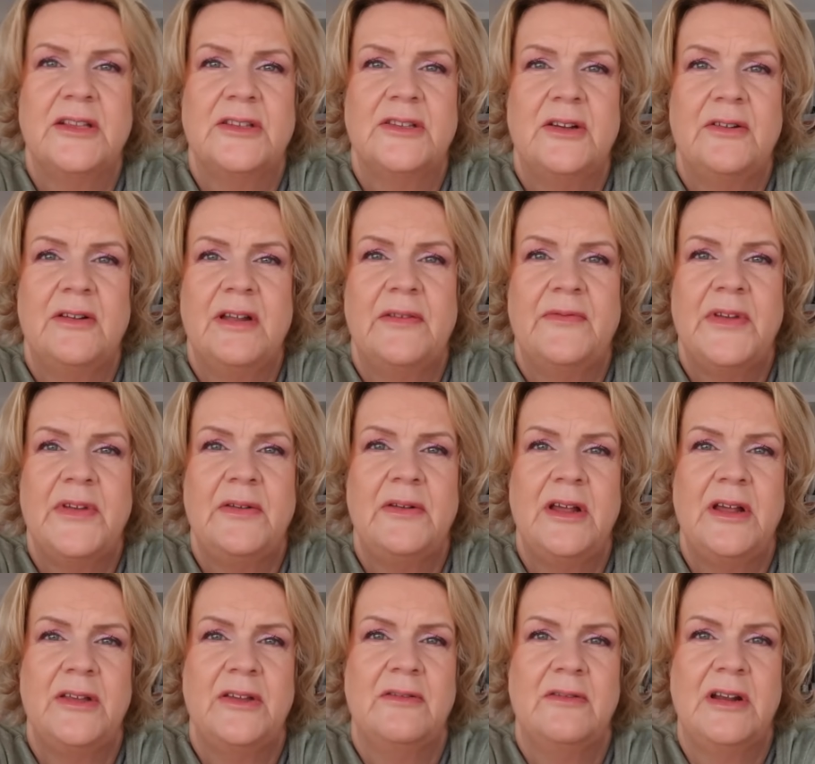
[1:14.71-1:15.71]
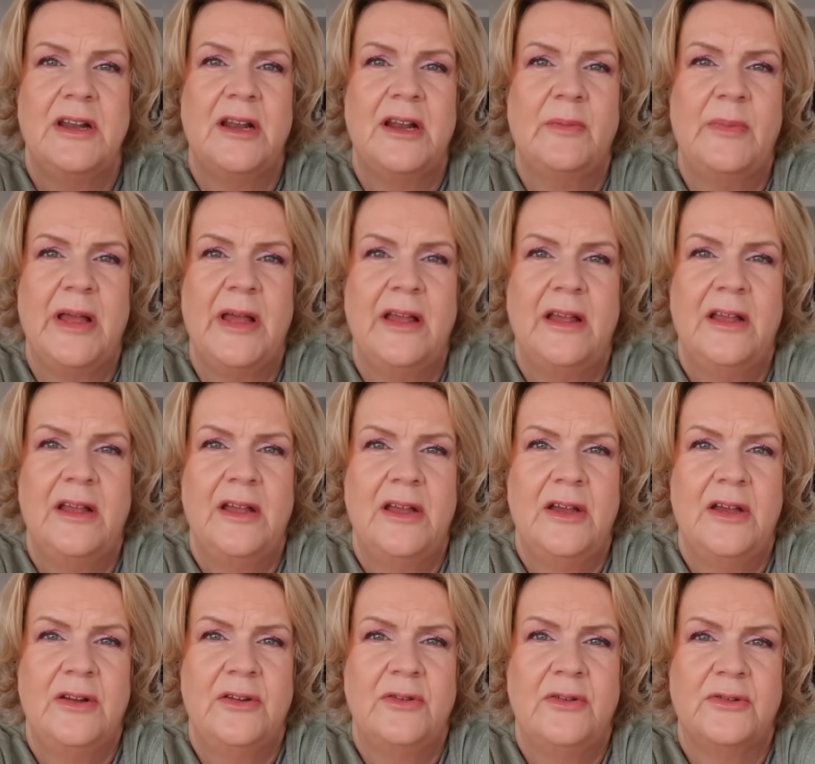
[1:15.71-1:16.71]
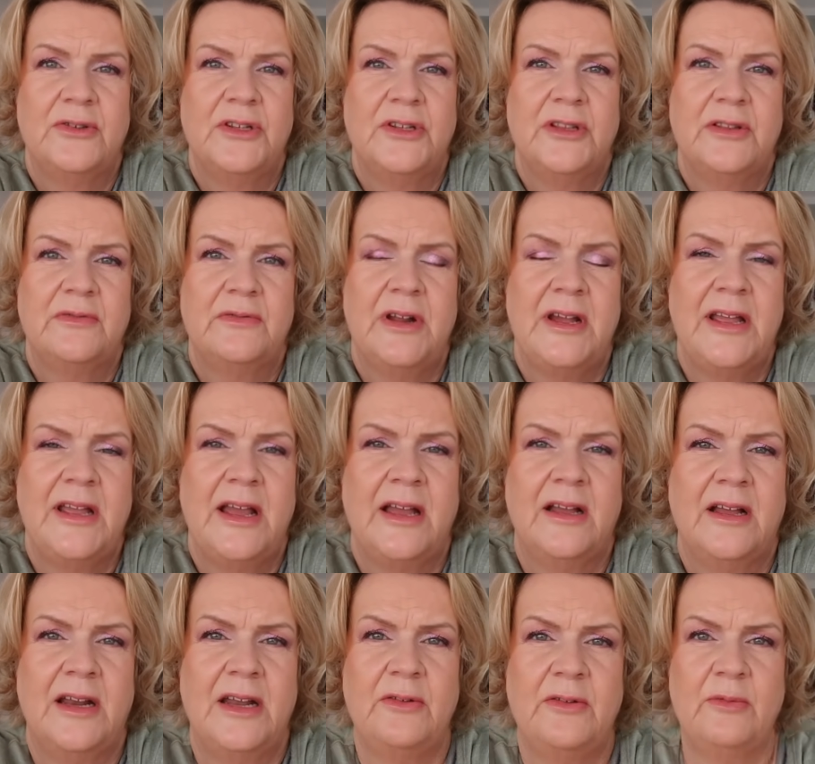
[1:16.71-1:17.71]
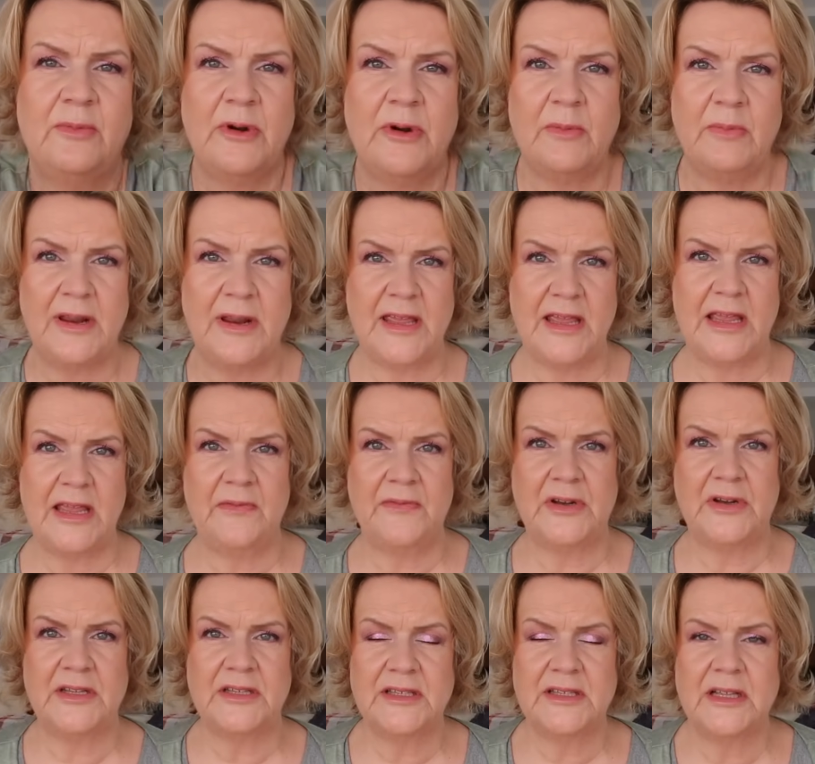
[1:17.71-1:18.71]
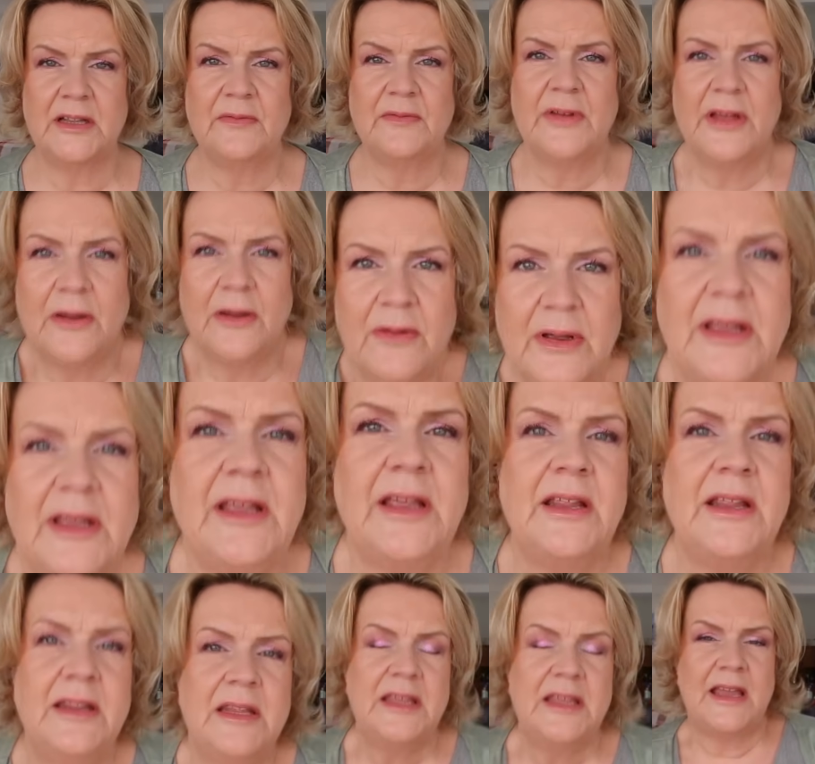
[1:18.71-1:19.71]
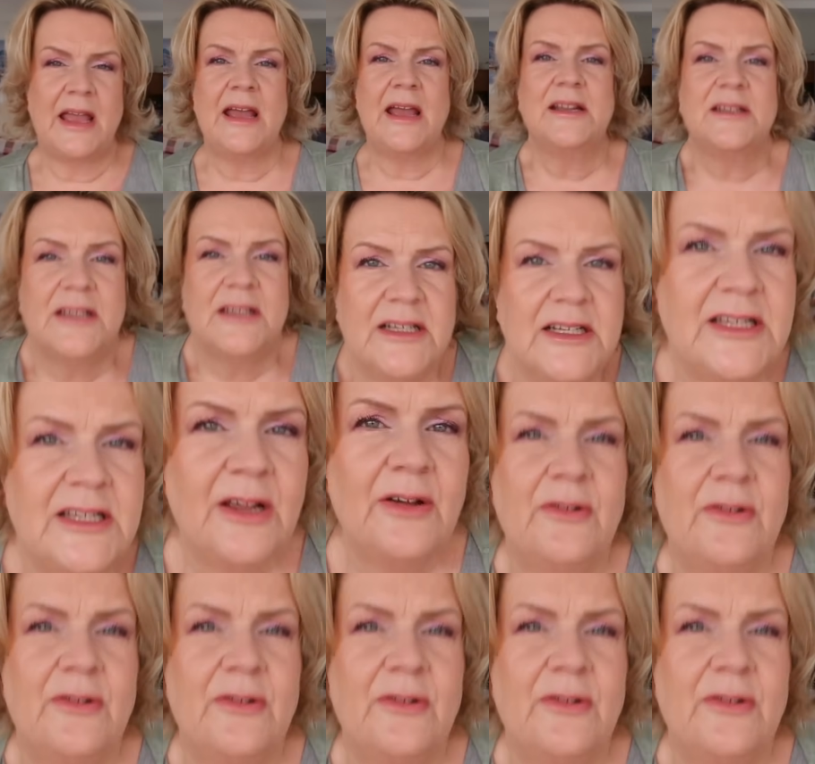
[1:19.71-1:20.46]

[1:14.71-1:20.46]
Sorry, I feel like you're a little bit not at the right angle. It will probably even itself out in the edit.